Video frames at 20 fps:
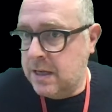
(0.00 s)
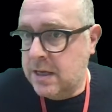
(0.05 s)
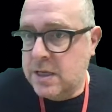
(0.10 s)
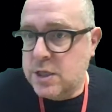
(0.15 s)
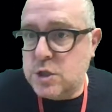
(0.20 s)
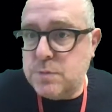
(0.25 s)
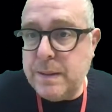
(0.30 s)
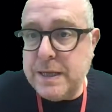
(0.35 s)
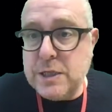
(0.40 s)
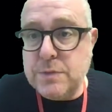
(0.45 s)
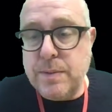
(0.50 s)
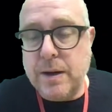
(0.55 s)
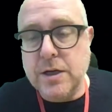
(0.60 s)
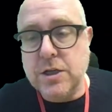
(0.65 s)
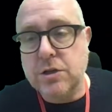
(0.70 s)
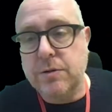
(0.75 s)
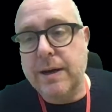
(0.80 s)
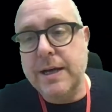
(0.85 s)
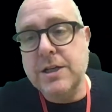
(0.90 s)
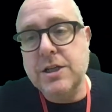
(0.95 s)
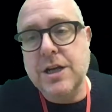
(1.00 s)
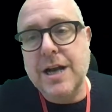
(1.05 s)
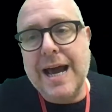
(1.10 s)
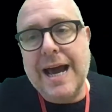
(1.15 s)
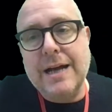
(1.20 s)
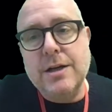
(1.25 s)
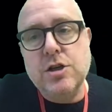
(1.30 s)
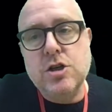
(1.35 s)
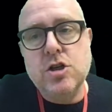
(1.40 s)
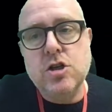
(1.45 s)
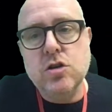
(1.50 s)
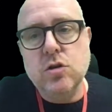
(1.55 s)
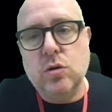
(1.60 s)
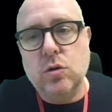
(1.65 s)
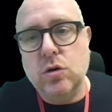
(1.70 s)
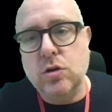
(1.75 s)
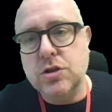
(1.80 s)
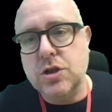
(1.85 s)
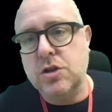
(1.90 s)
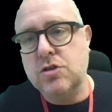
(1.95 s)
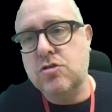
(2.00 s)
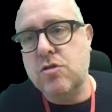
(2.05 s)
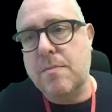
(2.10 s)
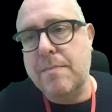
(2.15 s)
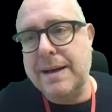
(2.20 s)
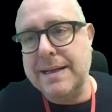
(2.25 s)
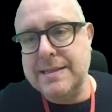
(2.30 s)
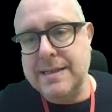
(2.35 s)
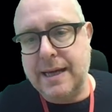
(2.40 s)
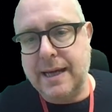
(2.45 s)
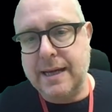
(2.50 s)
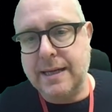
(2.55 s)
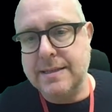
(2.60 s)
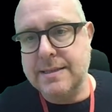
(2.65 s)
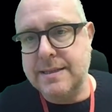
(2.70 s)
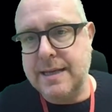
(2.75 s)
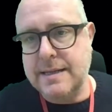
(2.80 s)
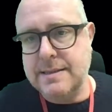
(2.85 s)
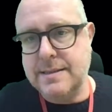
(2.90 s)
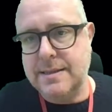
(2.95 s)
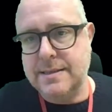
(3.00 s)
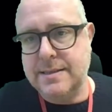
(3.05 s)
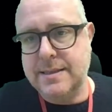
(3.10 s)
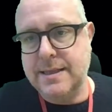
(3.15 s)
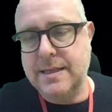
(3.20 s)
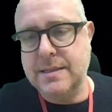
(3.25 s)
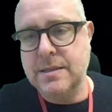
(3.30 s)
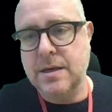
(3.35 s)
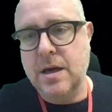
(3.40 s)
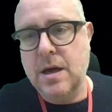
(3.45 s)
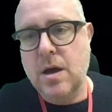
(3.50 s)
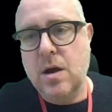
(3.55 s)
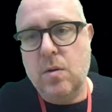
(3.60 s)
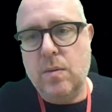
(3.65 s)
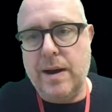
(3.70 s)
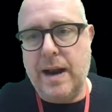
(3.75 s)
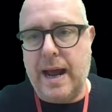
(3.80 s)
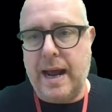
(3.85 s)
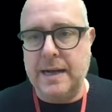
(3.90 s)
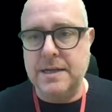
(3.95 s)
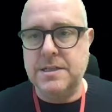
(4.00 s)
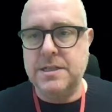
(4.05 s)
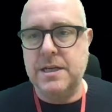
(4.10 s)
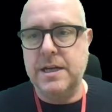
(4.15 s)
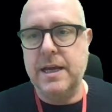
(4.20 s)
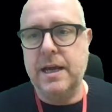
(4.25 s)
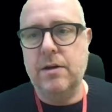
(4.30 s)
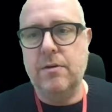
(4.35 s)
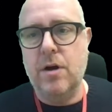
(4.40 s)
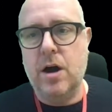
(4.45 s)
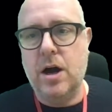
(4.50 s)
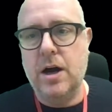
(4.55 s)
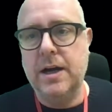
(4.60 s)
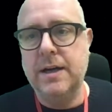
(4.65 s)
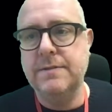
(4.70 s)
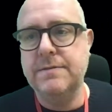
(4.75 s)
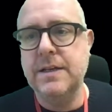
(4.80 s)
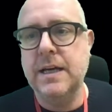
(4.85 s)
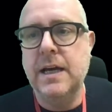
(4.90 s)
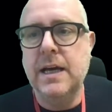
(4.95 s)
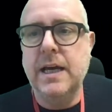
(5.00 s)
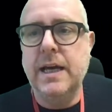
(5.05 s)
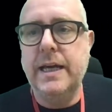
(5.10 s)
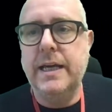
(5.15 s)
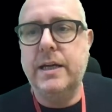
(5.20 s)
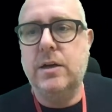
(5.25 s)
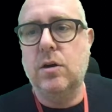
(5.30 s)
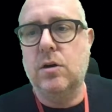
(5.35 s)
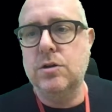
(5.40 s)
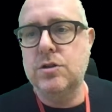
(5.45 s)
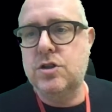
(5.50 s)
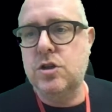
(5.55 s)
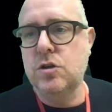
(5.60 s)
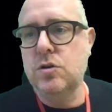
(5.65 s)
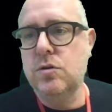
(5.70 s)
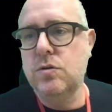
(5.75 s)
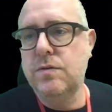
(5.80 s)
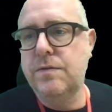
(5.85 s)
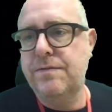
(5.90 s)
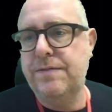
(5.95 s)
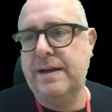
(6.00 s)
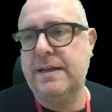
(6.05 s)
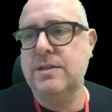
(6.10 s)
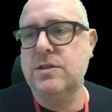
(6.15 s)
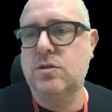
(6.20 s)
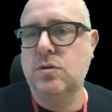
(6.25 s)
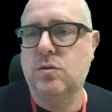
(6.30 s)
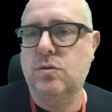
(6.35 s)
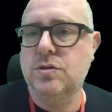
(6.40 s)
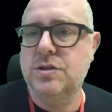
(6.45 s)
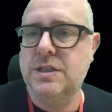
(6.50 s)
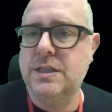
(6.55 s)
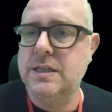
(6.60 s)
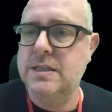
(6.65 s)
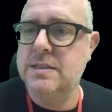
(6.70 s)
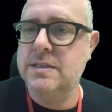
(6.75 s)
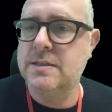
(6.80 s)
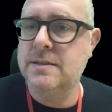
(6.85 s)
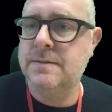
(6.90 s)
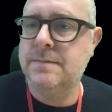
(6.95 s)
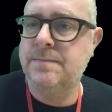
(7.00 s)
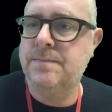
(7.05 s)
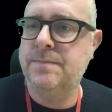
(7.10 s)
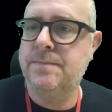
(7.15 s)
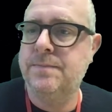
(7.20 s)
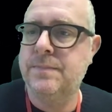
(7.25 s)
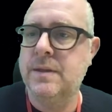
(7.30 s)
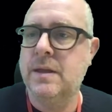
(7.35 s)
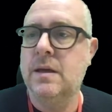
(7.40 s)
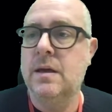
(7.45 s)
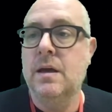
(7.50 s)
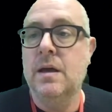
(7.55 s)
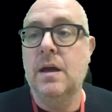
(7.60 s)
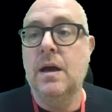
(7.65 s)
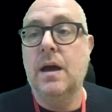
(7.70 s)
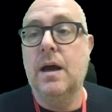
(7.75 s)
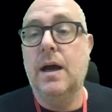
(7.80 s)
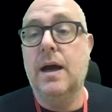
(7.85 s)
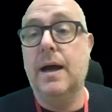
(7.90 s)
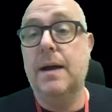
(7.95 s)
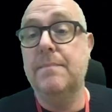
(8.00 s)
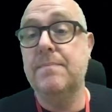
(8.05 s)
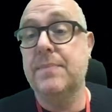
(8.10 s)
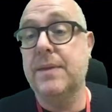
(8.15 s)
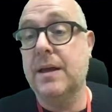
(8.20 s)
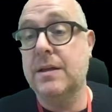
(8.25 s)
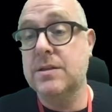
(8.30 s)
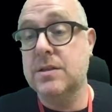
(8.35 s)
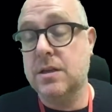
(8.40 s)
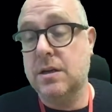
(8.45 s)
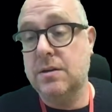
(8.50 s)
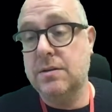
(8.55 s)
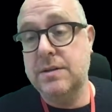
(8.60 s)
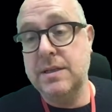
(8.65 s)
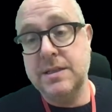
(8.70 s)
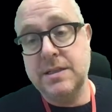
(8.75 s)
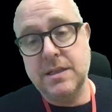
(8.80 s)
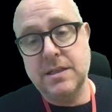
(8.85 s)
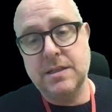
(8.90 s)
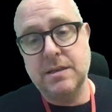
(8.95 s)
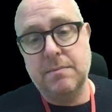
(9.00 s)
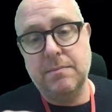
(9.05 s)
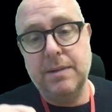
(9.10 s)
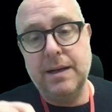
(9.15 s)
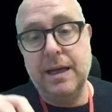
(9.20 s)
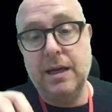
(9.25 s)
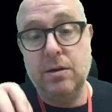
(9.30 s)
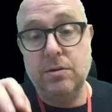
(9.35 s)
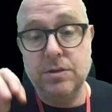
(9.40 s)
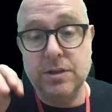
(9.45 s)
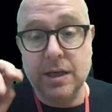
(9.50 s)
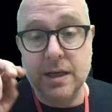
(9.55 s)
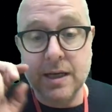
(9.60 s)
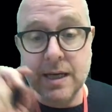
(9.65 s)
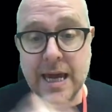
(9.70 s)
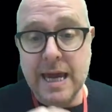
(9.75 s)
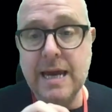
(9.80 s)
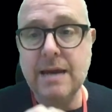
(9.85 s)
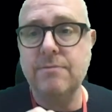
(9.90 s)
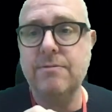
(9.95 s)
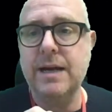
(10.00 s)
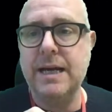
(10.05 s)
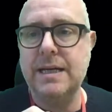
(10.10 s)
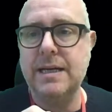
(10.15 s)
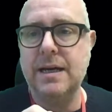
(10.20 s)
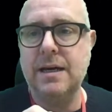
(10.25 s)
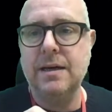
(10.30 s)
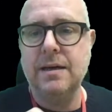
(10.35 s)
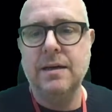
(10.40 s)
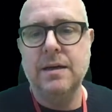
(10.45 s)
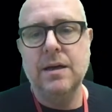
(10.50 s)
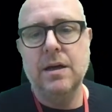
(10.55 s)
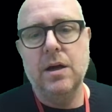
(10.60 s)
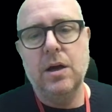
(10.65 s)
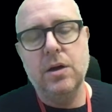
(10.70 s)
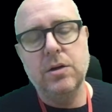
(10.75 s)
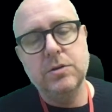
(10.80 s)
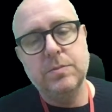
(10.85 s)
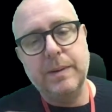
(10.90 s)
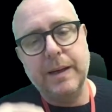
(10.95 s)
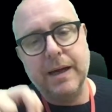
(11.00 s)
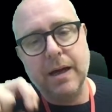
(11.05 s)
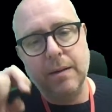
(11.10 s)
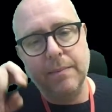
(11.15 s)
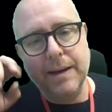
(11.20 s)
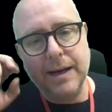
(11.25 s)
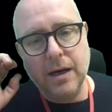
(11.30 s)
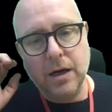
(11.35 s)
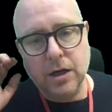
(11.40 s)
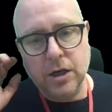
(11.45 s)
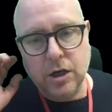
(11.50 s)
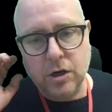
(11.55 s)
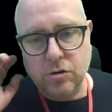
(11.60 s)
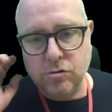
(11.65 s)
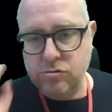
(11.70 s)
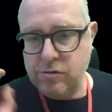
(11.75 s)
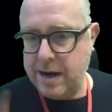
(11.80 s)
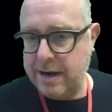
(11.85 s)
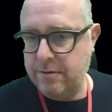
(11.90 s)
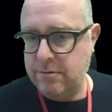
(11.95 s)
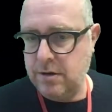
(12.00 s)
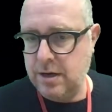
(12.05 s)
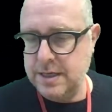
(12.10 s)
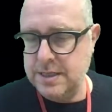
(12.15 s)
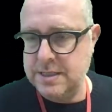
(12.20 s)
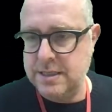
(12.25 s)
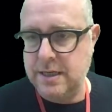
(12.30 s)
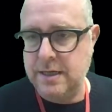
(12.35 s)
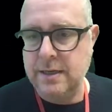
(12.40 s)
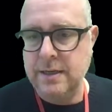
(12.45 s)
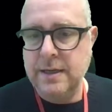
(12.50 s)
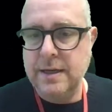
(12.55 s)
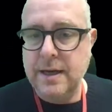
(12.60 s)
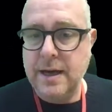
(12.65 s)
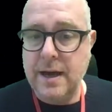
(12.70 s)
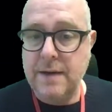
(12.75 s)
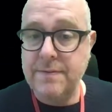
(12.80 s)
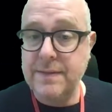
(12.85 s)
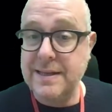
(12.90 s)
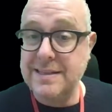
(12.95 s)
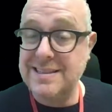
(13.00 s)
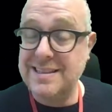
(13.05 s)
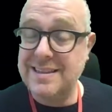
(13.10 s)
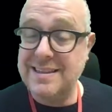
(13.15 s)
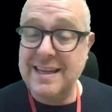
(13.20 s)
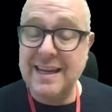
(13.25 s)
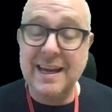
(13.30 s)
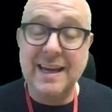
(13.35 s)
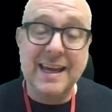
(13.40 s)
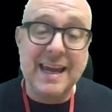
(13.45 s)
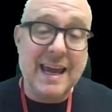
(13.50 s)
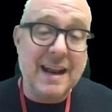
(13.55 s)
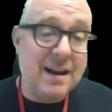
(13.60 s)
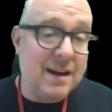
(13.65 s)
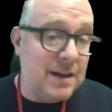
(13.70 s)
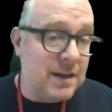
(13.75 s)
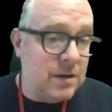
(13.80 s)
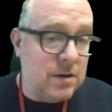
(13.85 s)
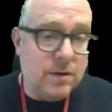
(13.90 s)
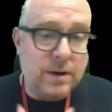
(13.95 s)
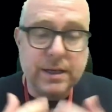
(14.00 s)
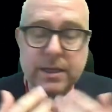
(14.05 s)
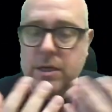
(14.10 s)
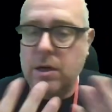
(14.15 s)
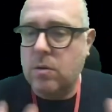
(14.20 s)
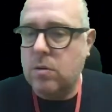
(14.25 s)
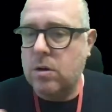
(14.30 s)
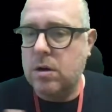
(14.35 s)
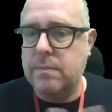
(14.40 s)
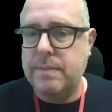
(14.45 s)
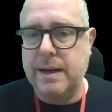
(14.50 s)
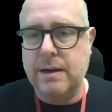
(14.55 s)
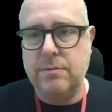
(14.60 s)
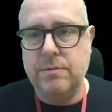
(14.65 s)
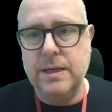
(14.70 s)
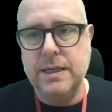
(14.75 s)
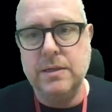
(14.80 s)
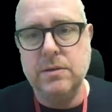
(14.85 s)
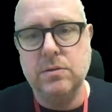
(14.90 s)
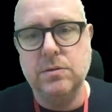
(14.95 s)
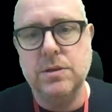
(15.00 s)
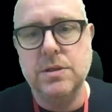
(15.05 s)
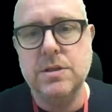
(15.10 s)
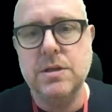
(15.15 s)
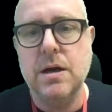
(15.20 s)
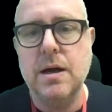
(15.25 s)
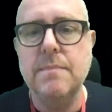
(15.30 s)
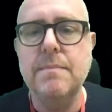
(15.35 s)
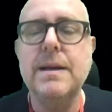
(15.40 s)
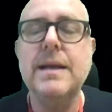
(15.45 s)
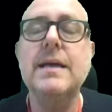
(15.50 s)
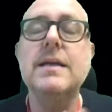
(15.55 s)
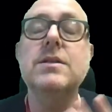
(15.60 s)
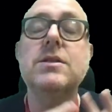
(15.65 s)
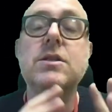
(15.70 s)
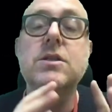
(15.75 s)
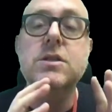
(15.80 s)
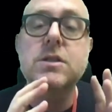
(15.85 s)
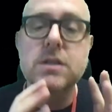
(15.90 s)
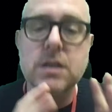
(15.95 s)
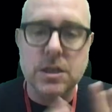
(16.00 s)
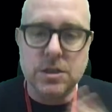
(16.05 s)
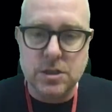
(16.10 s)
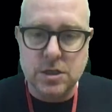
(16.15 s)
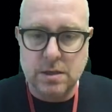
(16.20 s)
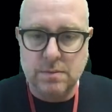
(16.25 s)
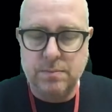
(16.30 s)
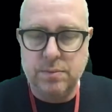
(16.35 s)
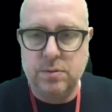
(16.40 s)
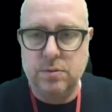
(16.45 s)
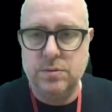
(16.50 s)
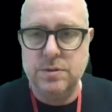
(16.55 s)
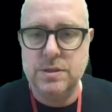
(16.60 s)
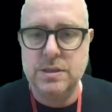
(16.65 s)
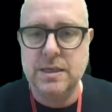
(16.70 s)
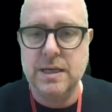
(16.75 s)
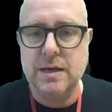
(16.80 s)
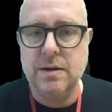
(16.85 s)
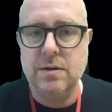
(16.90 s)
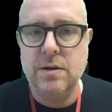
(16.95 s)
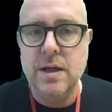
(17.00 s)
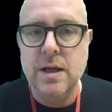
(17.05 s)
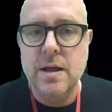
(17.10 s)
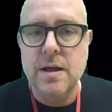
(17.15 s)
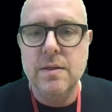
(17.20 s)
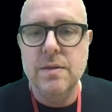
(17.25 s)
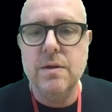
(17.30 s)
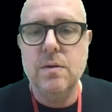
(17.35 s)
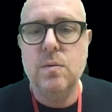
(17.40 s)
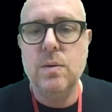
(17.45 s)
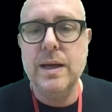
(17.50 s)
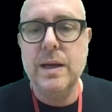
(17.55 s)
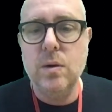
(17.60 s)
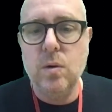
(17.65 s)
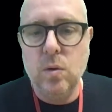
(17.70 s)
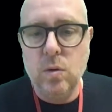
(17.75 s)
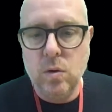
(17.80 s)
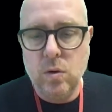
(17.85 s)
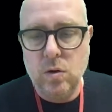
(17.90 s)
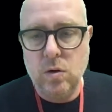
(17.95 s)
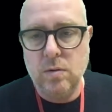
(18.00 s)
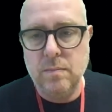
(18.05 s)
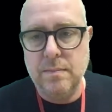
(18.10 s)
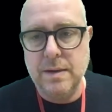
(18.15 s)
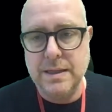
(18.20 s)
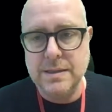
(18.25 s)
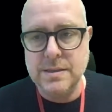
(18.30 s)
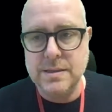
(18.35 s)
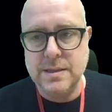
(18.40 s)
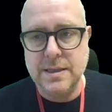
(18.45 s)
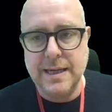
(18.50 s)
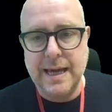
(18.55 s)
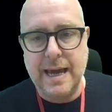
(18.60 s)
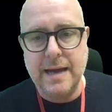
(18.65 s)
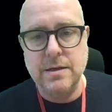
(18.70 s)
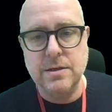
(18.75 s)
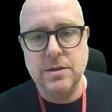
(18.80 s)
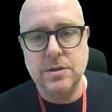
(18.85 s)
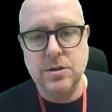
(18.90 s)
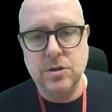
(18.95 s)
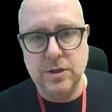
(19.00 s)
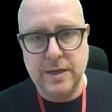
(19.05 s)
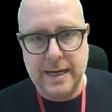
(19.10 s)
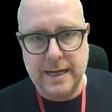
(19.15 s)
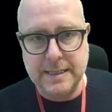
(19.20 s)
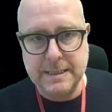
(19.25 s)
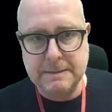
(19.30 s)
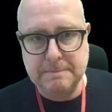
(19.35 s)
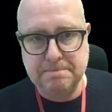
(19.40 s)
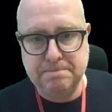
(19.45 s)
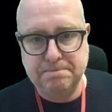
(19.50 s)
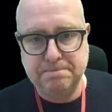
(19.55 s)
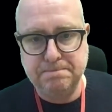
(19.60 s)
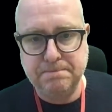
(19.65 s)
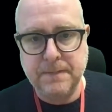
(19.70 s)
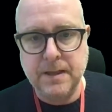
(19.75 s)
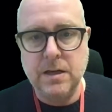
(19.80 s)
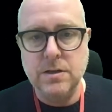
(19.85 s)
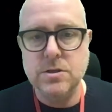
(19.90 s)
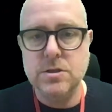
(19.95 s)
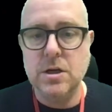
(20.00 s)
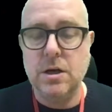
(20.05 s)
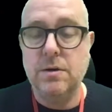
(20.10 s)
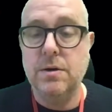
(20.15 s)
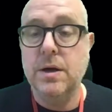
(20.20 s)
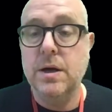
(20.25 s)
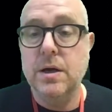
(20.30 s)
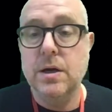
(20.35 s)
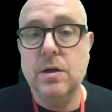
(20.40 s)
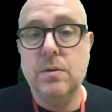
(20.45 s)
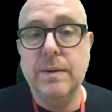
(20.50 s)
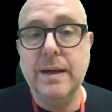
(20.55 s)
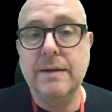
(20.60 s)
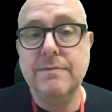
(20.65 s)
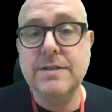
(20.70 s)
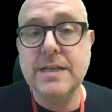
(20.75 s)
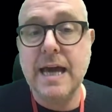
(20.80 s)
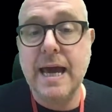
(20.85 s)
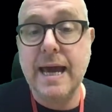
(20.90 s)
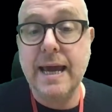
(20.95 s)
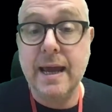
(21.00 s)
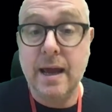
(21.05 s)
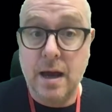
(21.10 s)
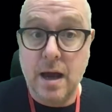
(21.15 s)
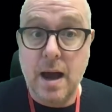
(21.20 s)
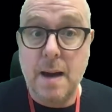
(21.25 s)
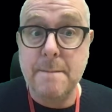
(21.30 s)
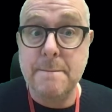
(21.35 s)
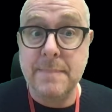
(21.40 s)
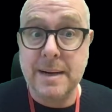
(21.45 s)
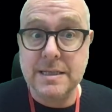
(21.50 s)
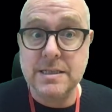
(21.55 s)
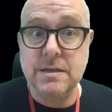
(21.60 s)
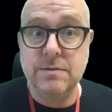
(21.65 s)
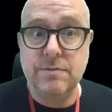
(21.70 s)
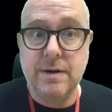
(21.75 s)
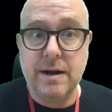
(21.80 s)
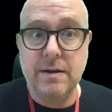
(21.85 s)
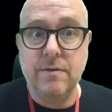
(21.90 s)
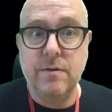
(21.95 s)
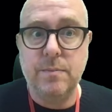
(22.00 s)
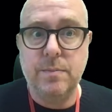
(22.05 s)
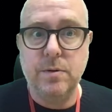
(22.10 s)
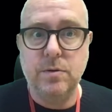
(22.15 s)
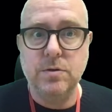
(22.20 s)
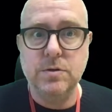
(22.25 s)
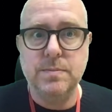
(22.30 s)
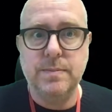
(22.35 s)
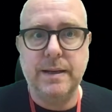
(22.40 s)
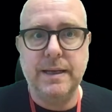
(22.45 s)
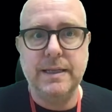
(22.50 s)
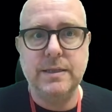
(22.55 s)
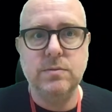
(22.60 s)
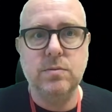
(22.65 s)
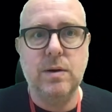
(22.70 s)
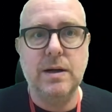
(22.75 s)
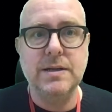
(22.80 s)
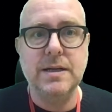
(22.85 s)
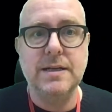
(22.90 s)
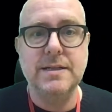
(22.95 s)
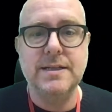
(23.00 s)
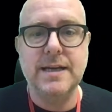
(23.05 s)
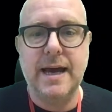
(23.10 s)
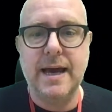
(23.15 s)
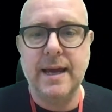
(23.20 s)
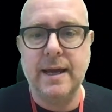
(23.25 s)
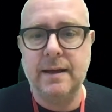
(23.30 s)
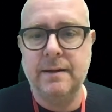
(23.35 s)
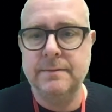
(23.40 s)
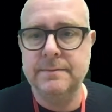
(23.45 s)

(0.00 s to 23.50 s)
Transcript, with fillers: Speech punctuation and short dramatic sentences. When Antony arrived, he got two fast horses. Um, and so this is somebody who's a keen reader who's becoming a great writer. And that's the thing again, I you know, I go on about reading all the time, but it is such an important skill that we all must get good at. So, can we give Tay a massive round of applause, please? Well done, Tay.